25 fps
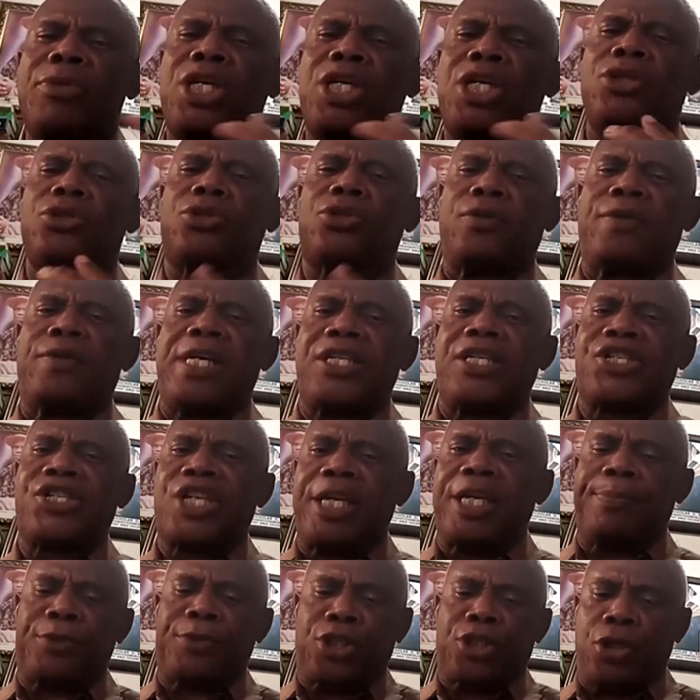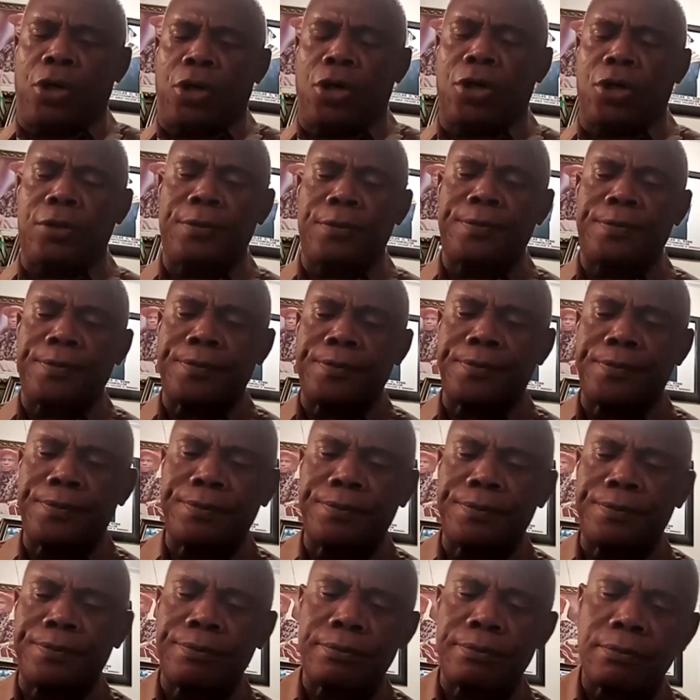into the scripture
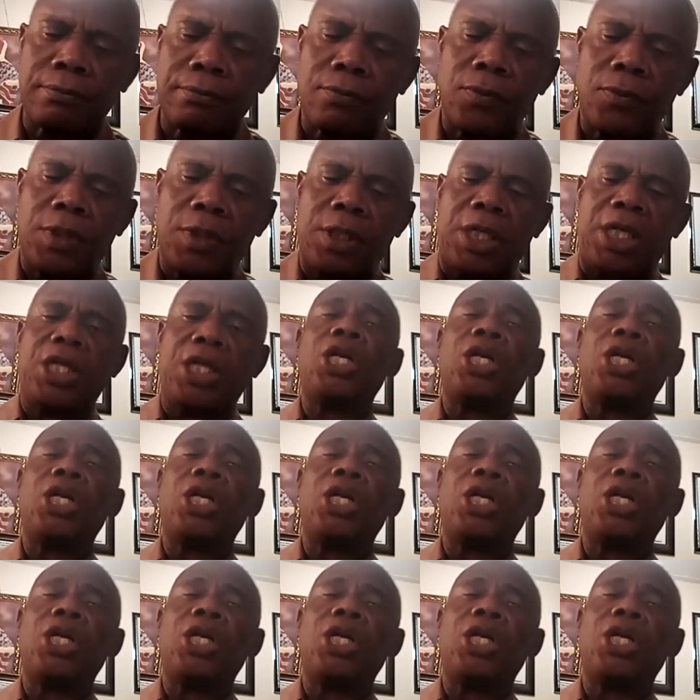in